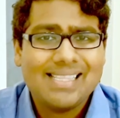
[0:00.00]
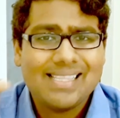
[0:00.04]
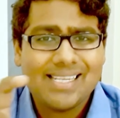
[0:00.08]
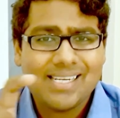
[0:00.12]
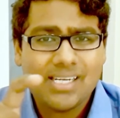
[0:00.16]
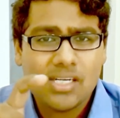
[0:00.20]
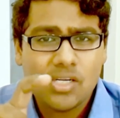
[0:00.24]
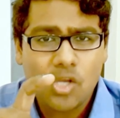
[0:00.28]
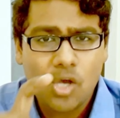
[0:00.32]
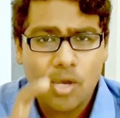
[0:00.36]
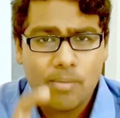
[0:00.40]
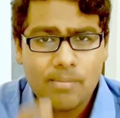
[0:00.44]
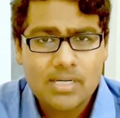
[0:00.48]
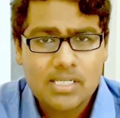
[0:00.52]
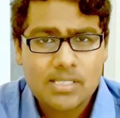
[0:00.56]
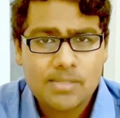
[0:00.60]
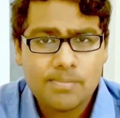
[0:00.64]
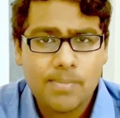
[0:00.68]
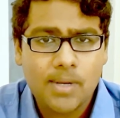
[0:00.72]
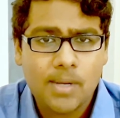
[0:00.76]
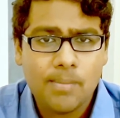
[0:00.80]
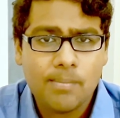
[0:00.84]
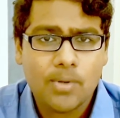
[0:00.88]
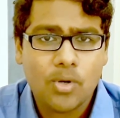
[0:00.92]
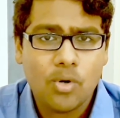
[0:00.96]
the normal
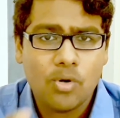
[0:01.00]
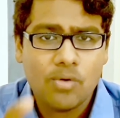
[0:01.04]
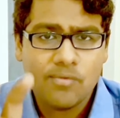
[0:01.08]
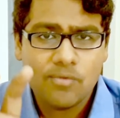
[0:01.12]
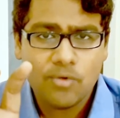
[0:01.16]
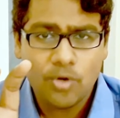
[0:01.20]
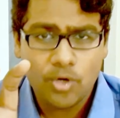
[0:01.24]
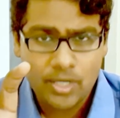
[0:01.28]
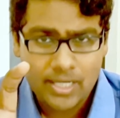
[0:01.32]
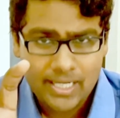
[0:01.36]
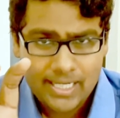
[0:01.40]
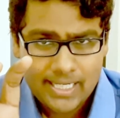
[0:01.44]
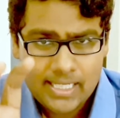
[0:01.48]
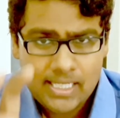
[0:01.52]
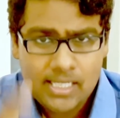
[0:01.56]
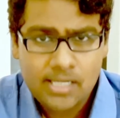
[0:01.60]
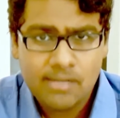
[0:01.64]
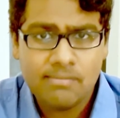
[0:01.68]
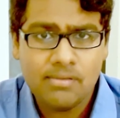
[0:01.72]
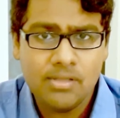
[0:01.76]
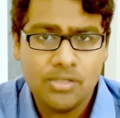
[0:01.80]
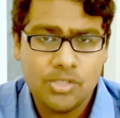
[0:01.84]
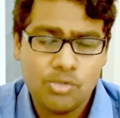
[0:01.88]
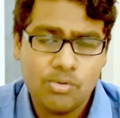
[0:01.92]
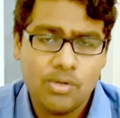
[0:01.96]
sperm count for an
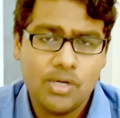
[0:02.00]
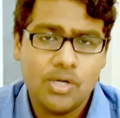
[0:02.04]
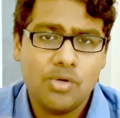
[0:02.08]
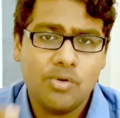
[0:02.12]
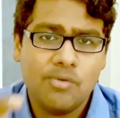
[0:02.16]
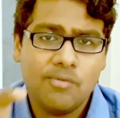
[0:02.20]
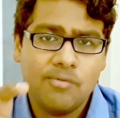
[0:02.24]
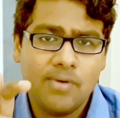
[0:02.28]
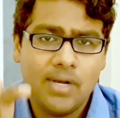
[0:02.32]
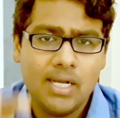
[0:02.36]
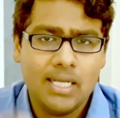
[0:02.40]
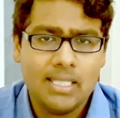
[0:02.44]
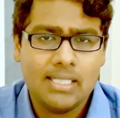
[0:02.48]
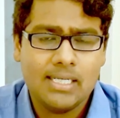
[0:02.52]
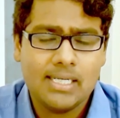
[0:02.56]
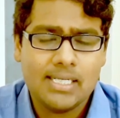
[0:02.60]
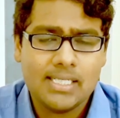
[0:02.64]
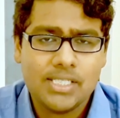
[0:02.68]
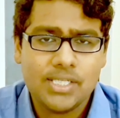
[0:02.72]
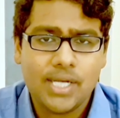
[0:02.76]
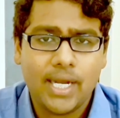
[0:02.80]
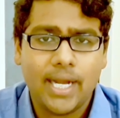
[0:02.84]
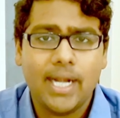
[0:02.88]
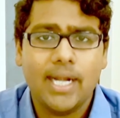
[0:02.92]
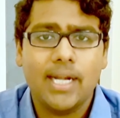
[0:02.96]
individual to father
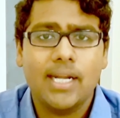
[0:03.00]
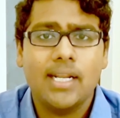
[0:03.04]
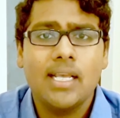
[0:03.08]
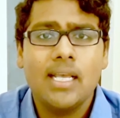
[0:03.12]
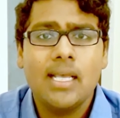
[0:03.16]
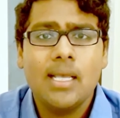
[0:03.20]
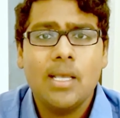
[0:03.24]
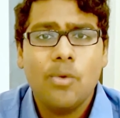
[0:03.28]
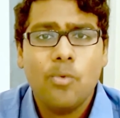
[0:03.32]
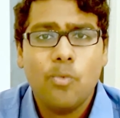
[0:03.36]
a child